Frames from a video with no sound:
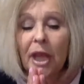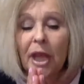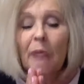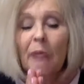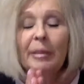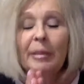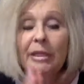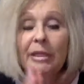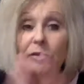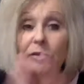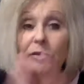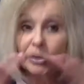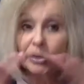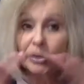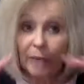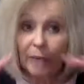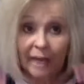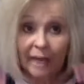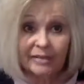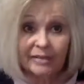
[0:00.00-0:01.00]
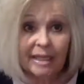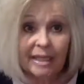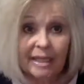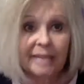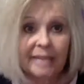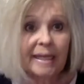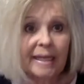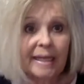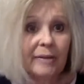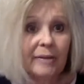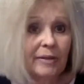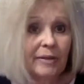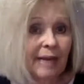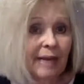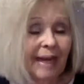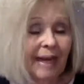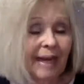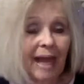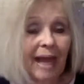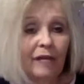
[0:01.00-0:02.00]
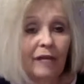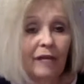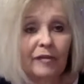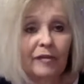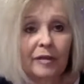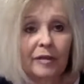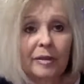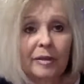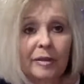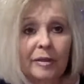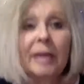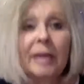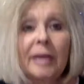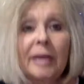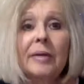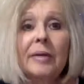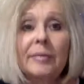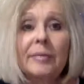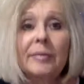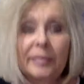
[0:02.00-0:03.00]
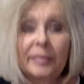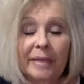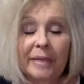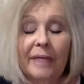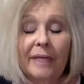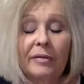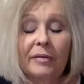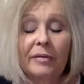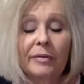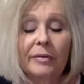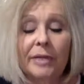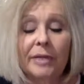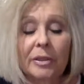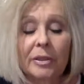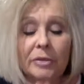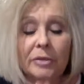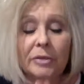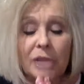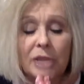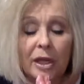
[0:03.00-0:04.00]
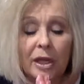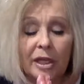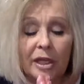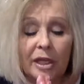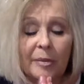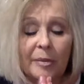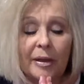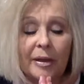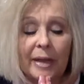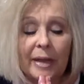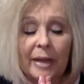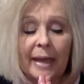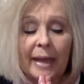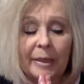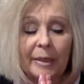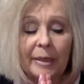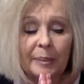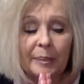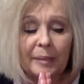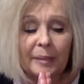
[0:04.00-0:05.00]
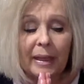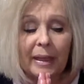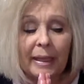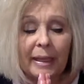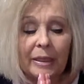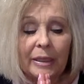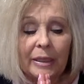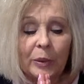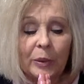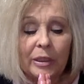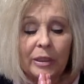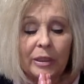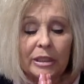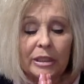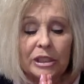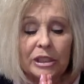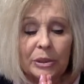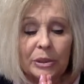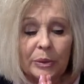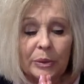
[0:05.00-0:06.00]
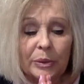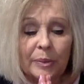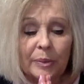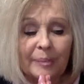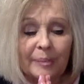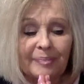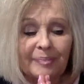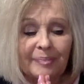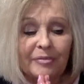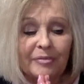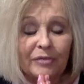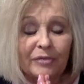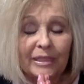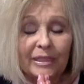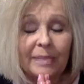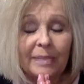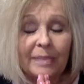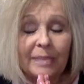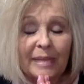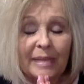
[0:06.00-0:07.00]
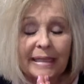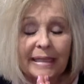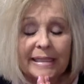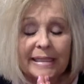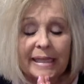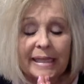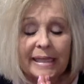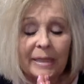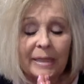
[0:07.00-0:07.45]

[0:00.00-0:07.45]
But you do have to get down to that alpha level that you're talking about, Adam, in order to really meditate.